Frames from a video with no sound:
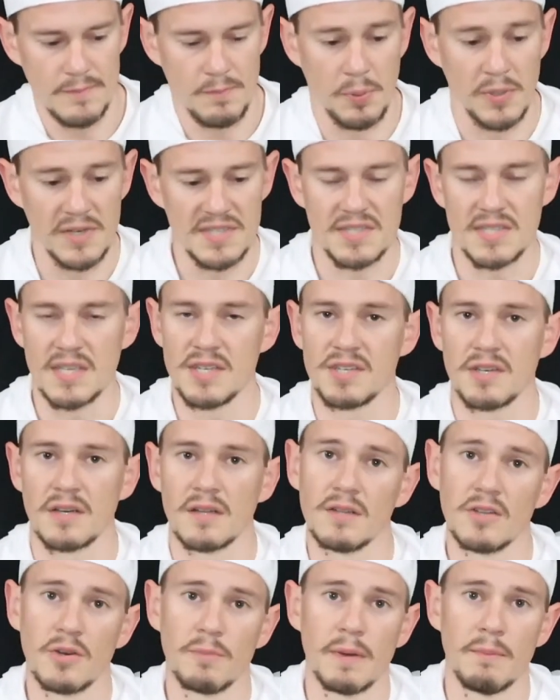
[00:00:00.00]
precision,
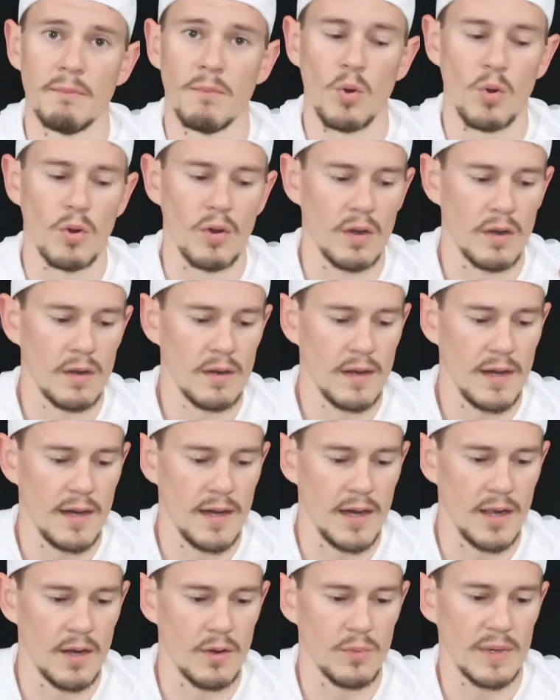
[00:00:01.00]
a little bit more
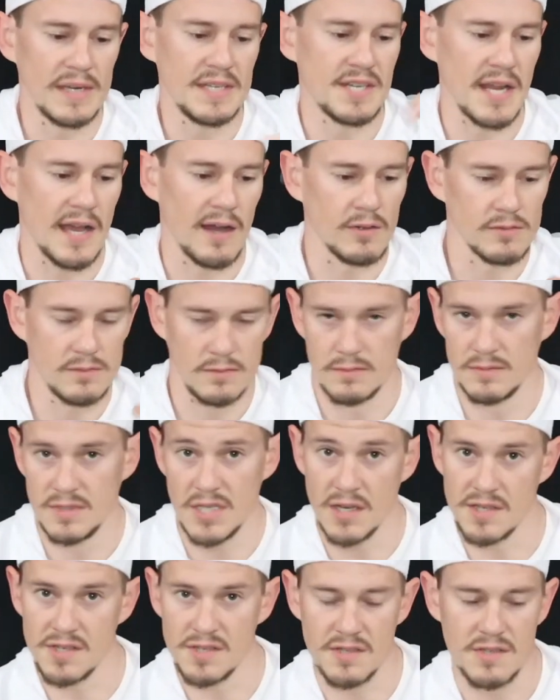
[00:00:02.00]
reach out and
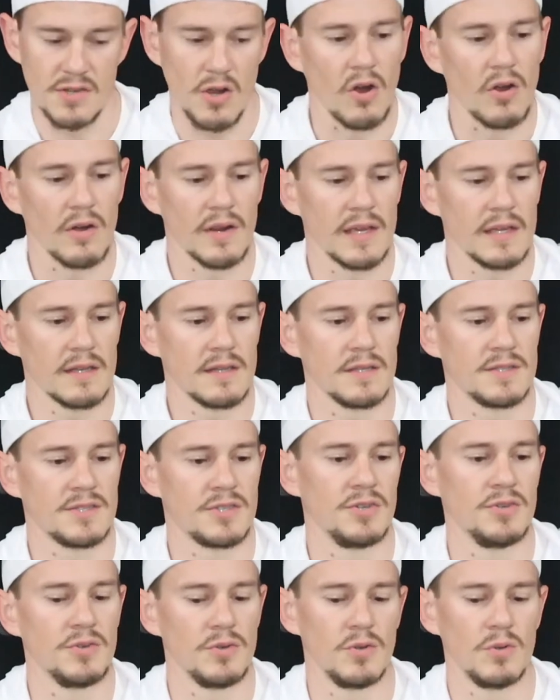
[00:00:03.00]
touch the target
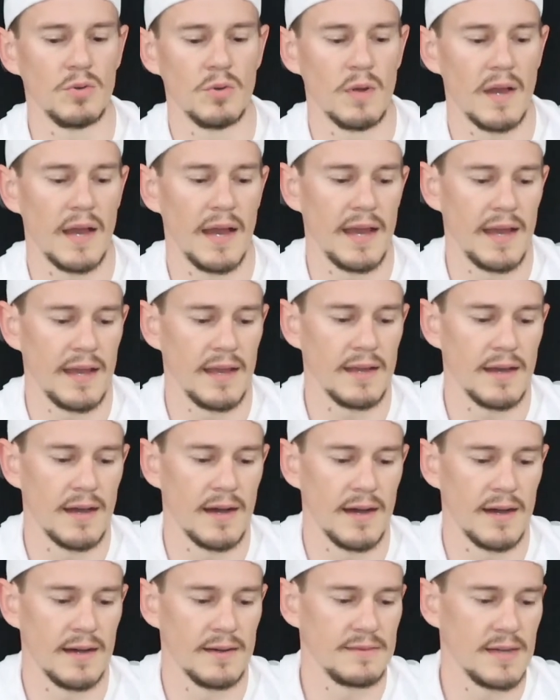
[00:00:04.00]
to the
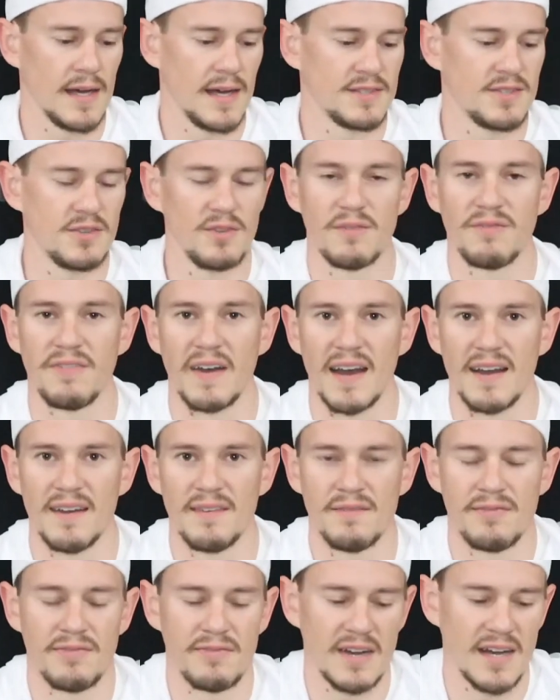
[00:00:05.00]

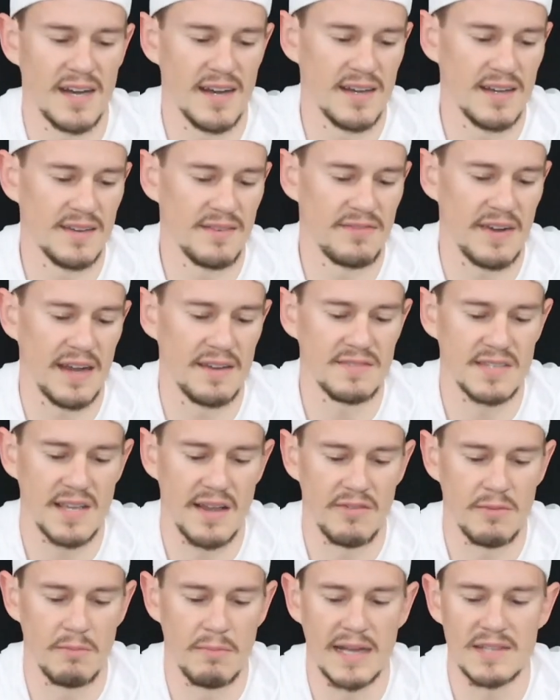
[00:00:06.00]

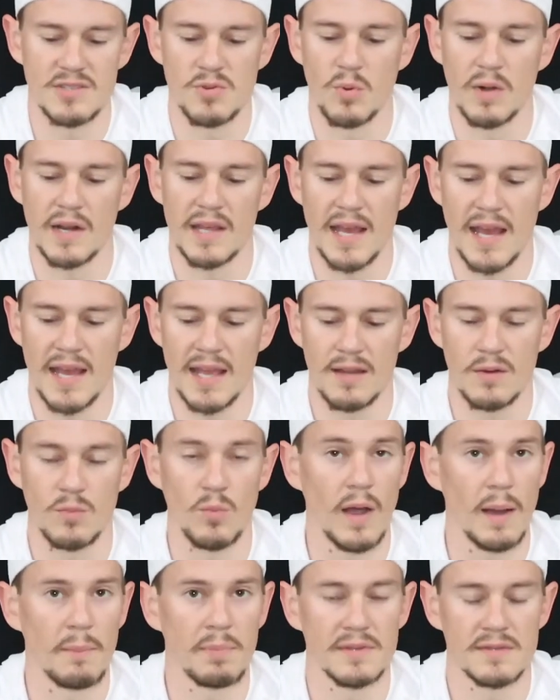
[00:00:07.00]
5.7 by 28
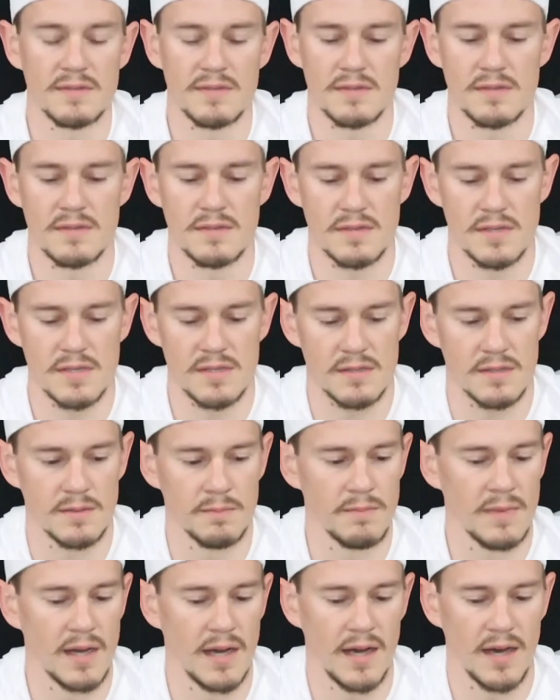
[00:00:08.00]
weapons
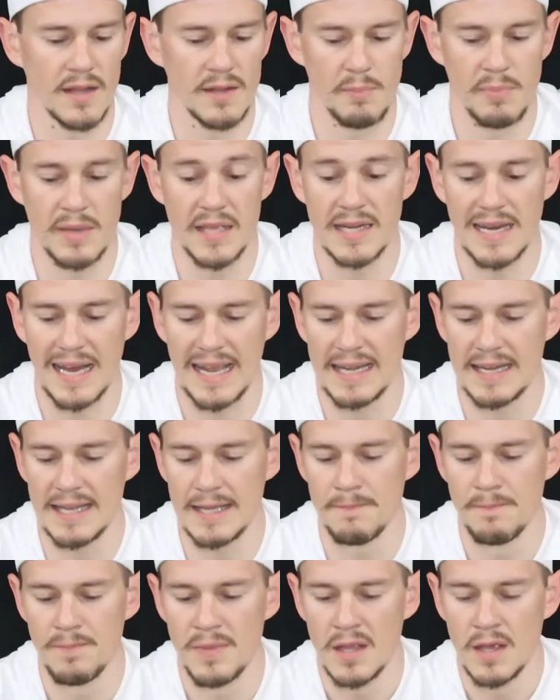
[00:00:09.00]
system, the
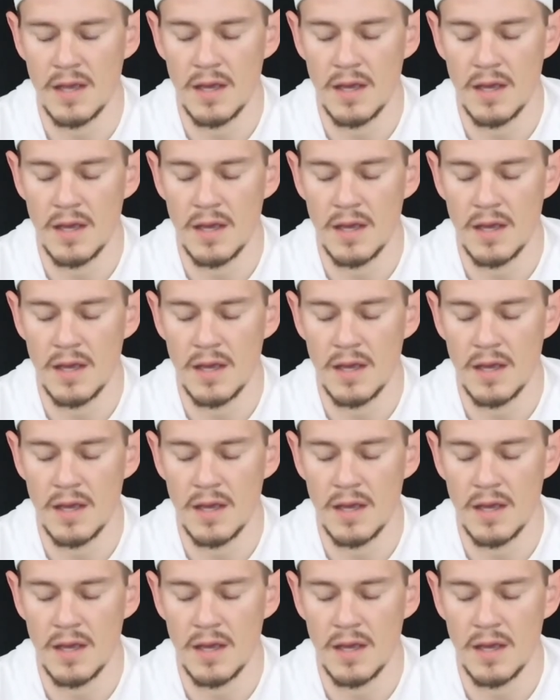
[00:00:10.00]
P90.